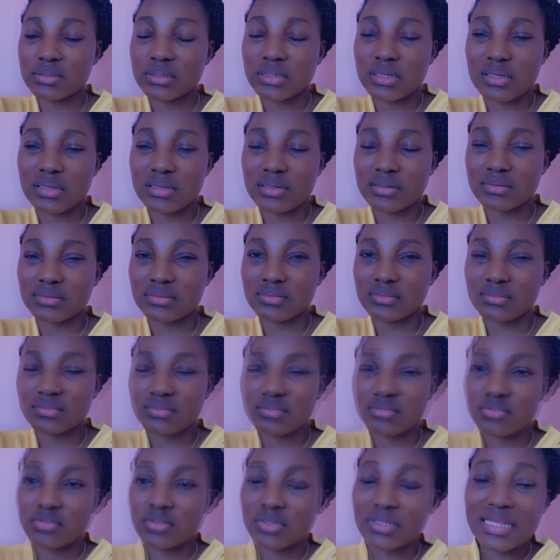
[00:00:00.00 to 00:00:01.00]
And
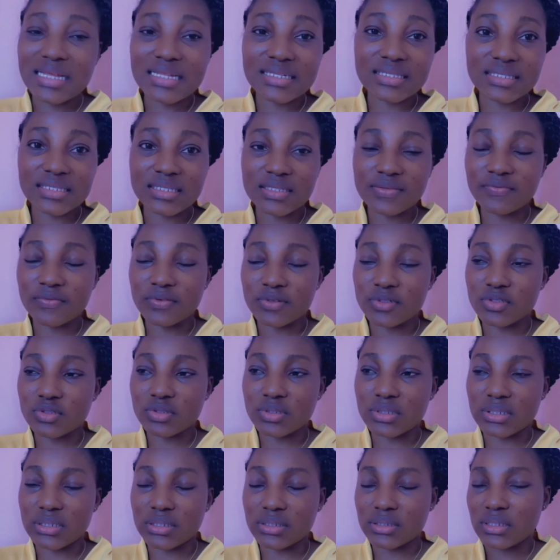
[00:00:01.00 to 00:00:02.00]
so that's it for
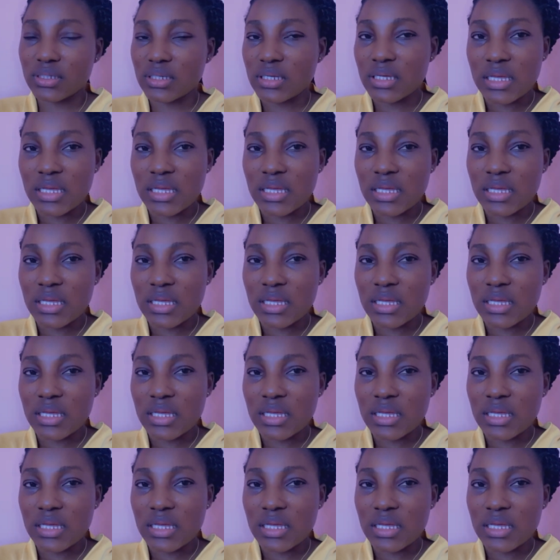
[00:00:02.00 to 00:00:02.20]
today.